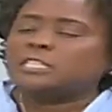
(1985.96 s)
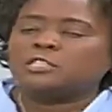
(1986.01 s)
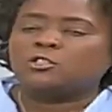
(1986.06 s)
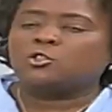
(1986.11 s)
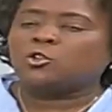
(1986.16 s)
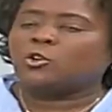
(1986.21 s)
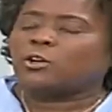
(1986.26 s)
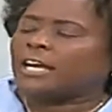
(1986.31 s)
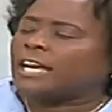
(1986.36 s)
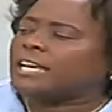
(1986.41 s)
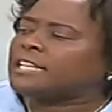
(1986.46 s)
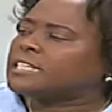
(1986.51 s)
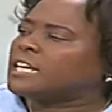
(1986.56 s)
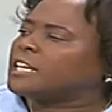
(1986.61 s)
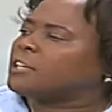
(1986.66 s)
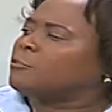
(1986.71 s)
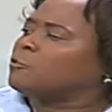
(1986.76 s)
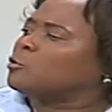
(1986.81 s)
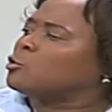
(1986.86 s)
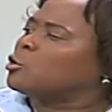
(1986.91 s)
is your right,
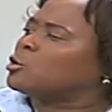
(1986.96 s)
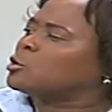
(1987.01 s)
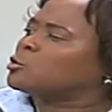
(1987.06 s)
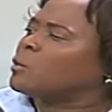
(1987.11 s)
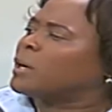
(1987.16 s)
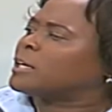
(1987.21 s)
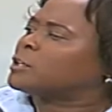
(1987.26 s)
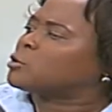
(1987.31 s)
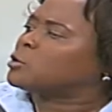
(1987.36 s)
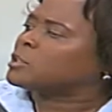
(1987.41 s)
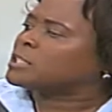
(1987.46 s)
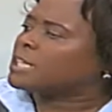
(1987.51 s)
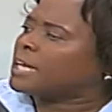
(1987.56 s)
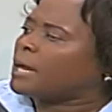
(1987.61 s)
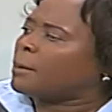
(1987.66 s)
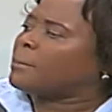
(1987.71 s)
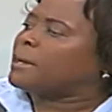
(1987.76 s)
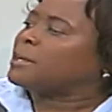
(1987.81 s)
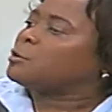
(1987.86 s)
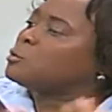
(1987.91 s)
and if you don't want, don't
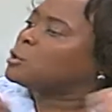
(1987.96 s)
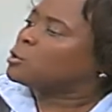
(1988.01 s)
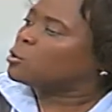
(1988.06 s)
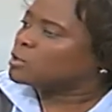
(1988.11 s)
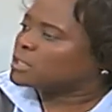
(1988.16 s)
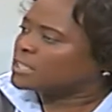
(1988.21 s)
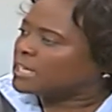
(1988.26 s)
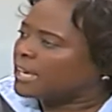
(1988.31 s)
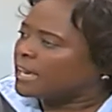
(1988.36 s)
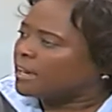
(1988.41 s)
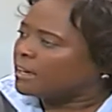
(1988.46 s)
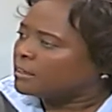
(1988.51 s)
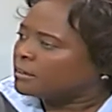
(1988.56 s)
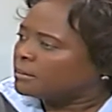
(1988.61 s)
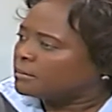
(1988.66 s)
come, and we don't care.